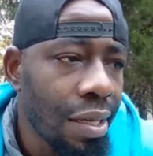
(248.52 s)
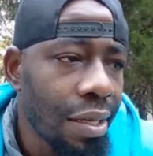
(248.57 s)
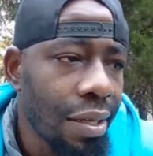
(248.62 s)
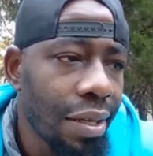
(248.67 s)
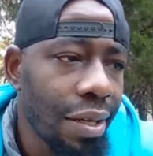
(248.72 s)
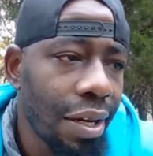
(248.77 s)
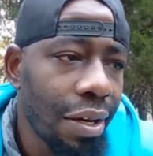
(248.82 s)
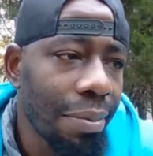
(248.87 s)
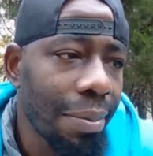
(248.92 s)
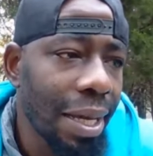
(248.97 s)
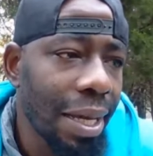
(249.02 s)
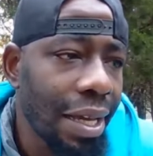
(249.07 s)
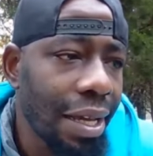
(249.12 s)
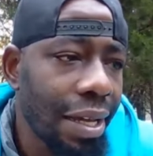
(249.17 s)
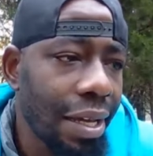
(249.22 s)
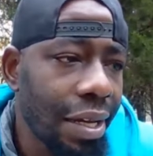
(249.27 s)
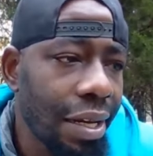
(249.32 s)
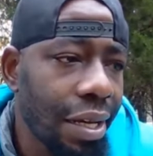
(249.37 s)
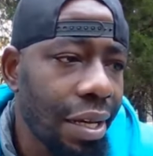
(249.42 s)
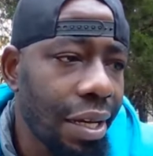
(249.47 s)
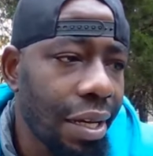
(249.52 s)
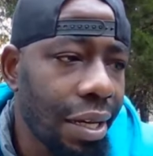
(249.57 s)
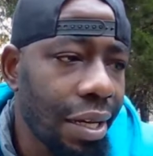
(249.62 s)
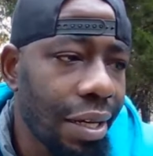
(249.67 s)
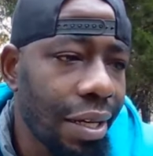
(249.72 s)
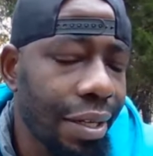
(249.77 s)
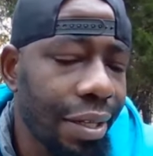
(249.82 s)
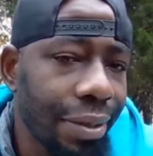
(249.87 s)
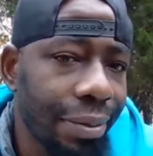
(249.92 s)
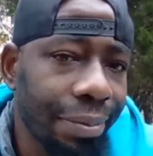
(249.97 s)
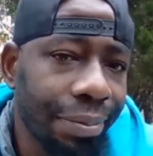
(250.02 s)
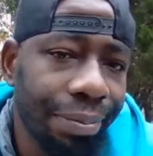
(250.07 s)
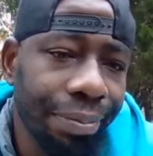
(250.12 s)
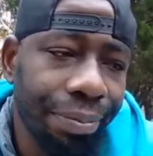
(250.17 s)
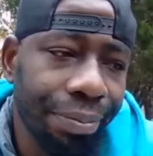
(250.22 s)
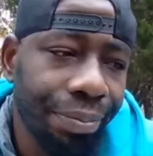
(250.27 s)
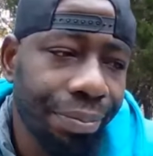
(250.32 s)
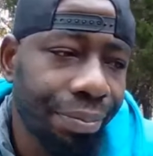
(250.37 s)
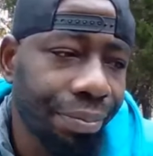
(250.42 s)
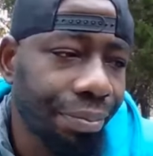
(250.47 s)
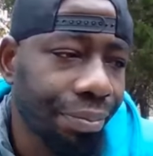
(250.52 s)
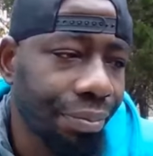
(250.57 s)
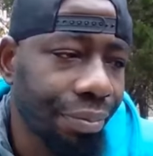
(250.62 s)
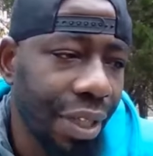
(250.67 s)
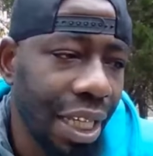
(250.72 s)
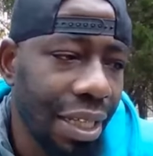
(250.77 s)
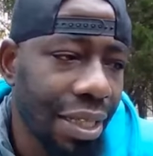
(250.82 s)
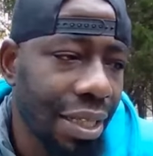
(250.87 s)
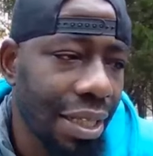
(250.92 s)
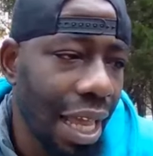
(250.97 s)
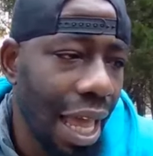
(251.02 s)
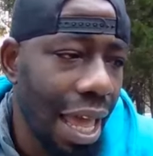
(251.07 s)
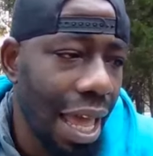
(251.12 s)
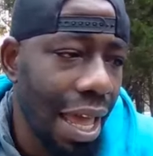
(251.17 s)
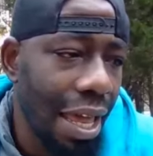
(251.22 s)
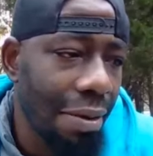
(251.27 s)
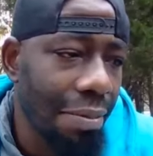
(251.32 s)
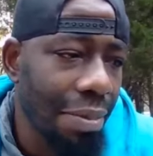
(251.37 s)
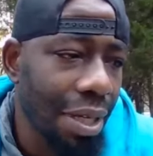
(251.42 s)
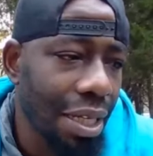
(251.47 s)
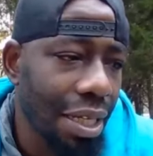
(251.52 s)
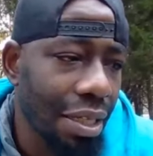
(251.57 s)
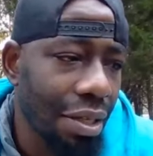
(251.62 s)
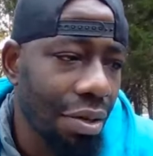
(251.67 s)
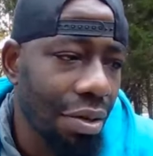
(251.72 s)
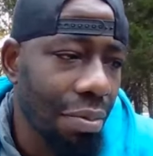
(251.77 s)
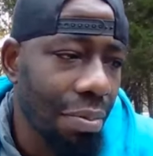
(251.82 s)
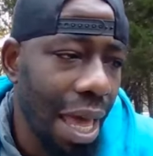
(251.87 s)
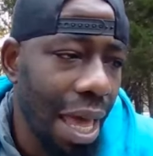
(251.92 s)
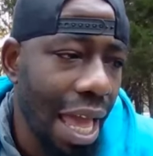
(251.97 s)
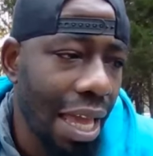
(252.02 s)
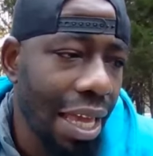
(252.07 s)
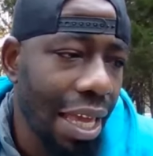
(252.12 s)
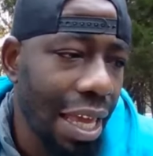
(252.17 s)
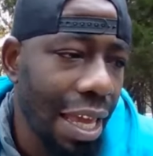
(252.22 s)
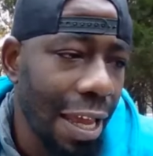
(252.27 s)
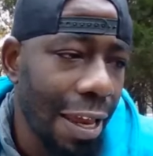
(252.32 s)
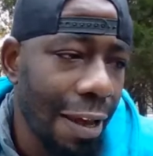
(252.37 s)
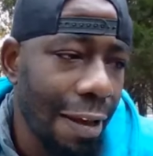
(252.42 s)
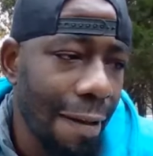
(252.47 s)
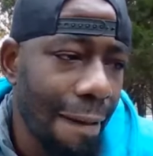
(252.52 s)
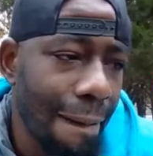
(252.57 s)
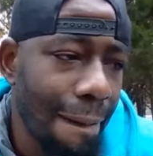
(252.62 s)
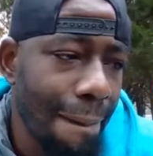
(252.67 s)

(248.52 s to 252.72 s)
you know, man, it's sad because on the back end,